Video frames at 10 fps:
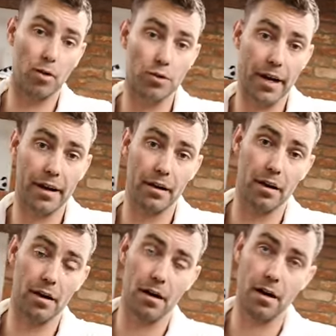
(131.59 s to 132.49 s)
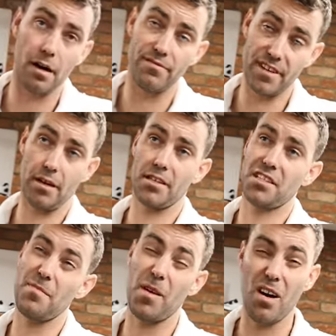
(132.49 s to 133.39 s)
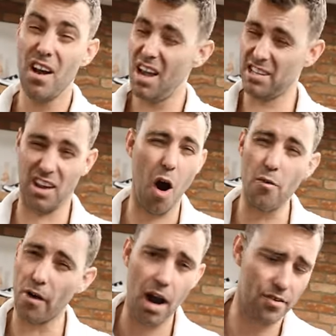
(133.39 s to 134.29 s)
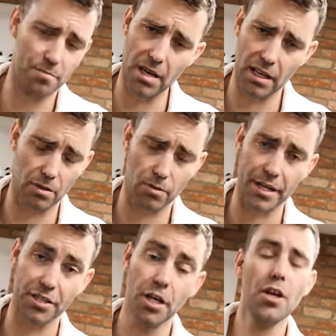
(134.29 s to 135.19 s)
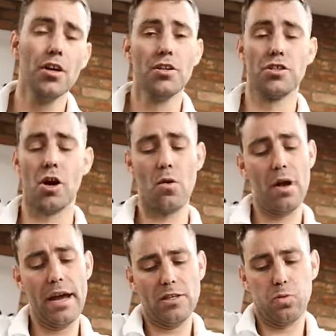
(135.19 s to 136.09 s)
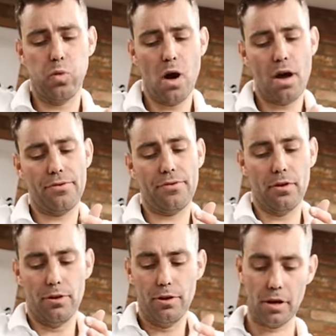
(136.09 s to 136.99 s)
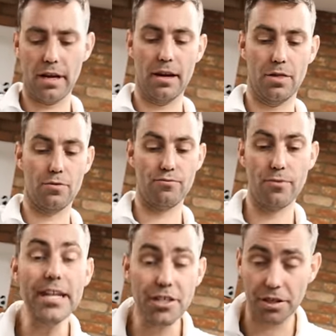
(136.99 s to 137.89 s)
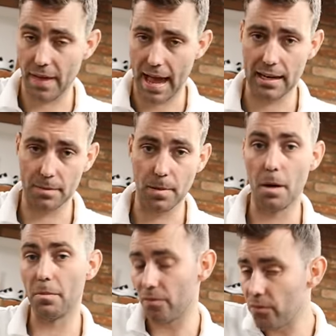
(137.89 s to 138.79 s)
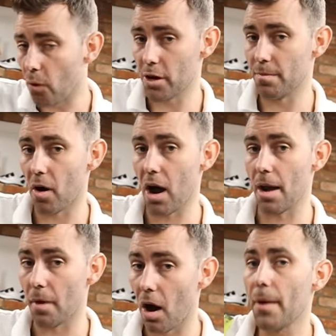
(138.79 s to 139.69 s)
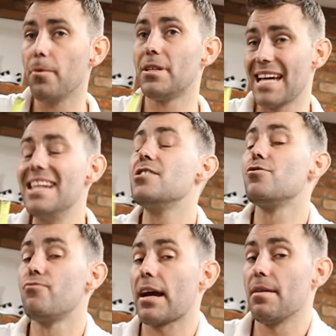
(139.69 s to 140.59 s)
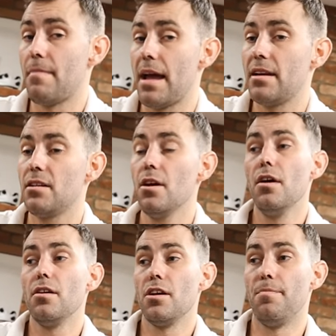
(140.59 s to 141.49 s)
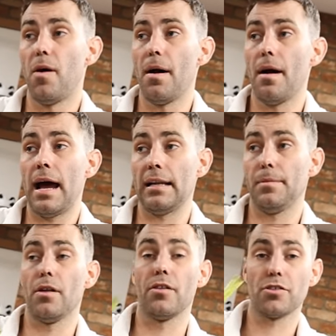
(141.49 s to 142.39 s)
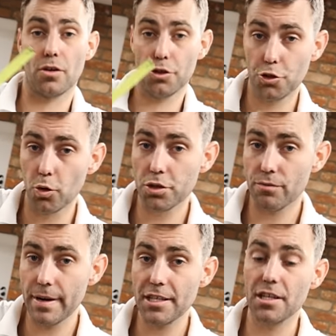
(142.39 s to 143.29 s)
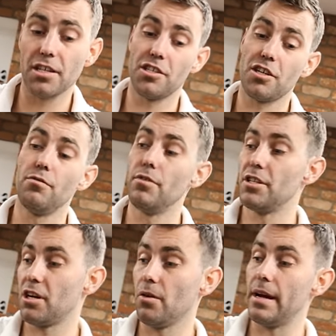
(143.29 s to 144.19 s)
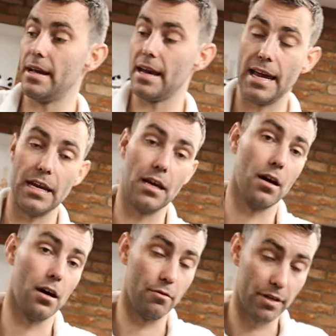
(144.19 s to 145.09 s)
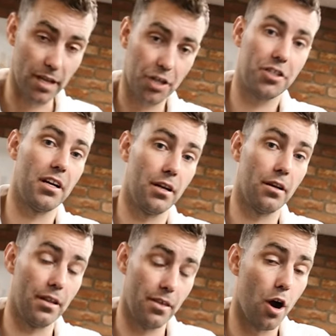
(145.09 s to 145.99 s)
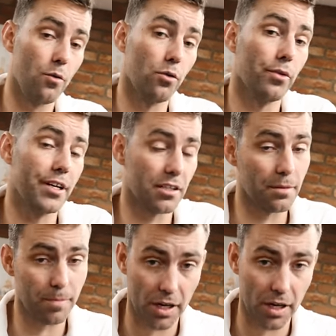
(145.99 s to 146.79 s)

Bontrager uh, V R C bar, is like over one hundred mil in the reach. So it's worth looking at the reach of the handlebar before you buy them. I would tend to recommend you buy a handlebar that's got a shorter reach because it's going to result in a, uh, a reduction in, in the overall reach of the